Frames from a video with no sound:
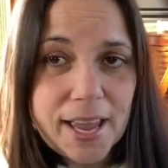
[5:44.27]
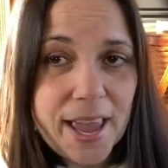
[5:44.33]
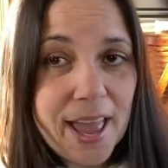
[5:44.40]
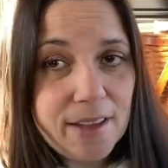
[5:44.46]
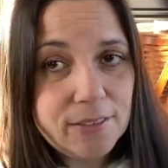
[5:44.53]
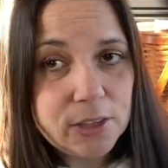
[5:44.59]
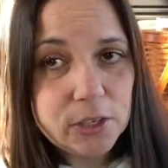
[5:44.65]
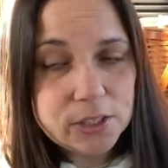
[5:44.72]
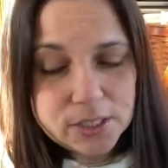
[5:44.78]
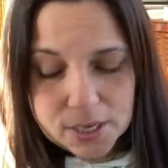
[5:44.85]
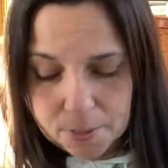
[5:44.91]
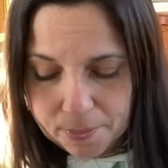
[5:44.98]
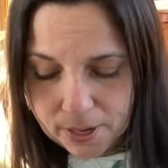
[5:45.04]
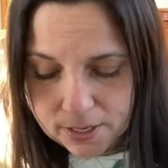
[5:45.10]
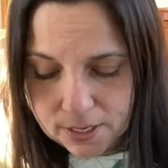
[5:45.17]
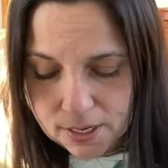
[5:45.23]
I haven't looked it
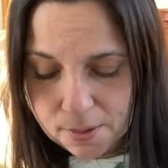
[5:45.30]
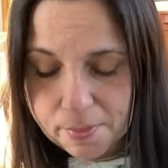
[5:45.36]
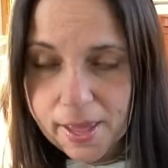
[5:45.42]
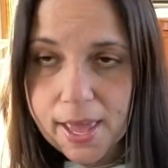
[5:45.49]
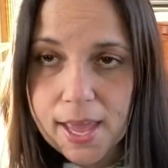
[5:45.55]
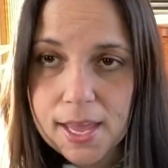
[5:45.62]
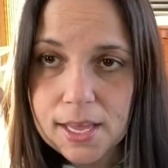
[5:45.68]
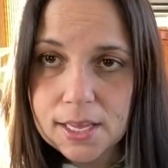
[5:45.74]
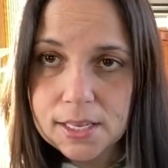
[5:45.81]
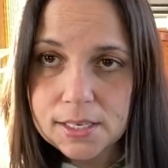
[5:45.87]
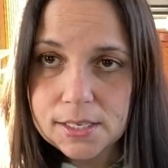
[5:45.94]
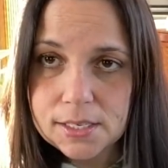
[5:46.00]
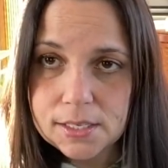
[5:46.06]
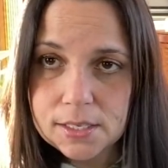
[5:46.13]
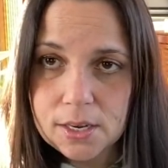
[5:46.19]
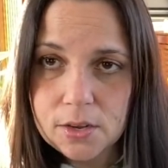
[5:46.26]
up on eBay
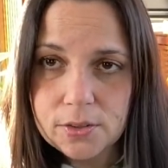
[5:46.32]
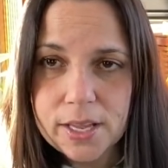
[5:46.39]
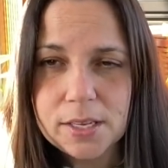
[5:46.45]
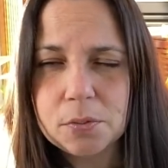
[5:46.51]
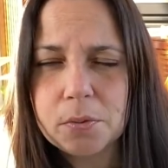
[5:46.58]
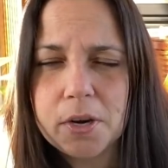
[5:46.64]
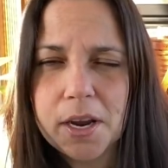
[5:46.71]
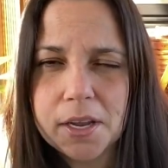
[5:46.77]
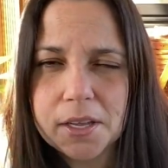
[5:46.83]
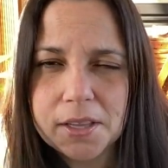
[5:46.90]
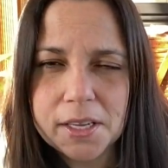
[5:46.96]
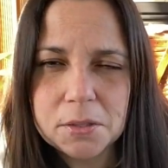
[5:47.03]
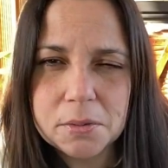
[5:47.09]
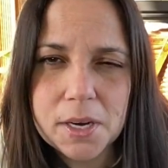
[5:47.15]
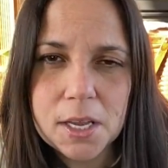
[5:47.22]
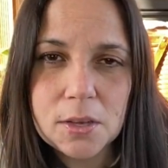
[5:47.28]
to know. That's
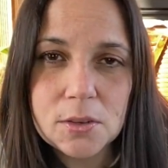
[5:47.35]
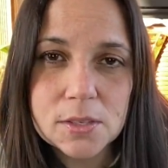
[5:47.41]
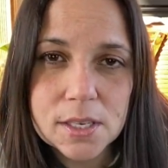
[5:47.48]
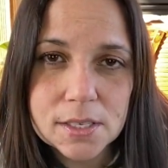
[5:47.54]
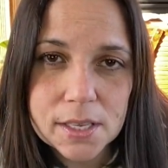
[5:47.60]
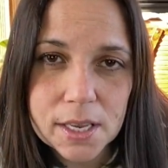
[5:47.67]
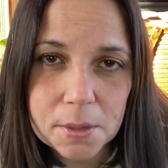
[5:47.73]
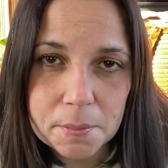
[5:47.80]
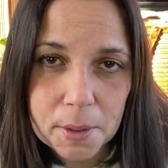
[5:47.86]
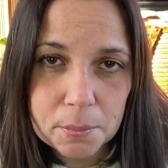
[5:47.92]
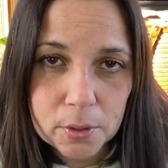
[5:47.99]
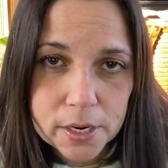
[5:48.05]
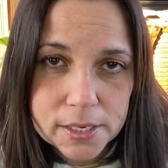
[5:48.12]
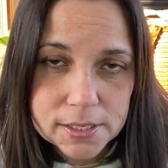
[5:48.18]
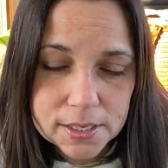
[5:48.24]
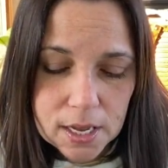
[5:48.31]
what I use as like my
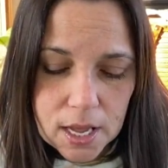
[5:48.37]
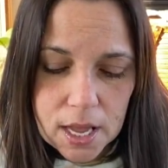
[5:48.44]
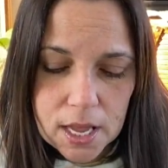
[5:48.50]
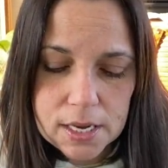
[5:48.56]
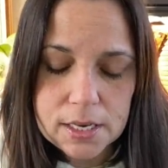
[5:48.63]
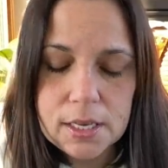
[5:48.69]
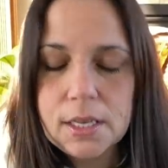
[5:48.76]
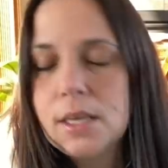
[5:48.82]
price guide.